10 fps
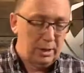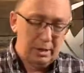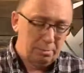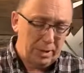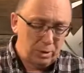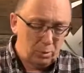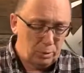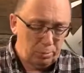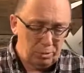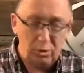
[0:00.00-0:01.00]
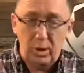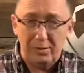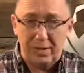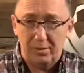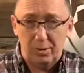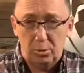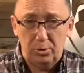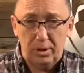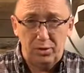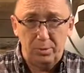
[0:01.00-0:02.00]
But you don't have to have an Old
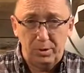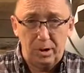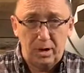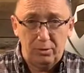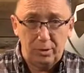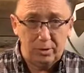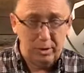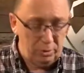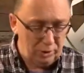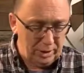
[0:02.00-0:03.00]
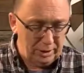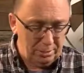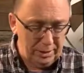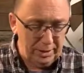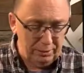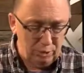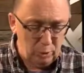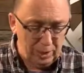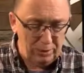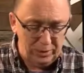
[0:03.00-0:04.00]
Testament doctorate to understand the meaning of do
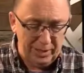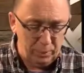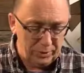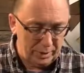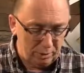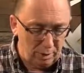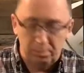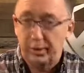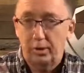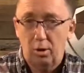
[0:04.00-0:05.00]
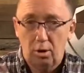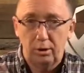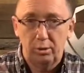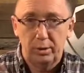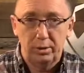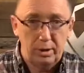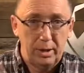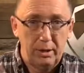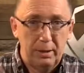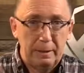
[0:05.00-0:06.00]
everything without grumbling or arguing,
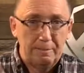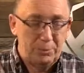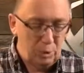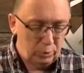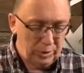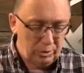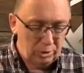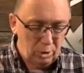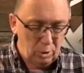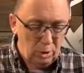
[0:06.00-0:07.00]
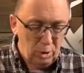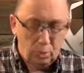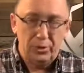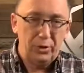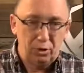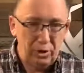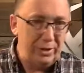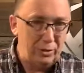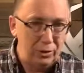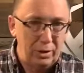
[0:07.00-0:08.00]
right? You don't need to know what the Greek
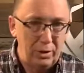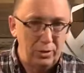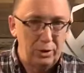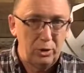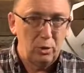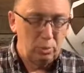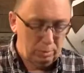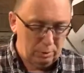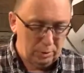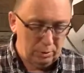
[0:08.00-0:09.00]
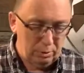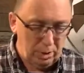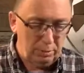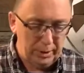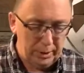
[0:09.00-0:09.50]
says to know that grumbling and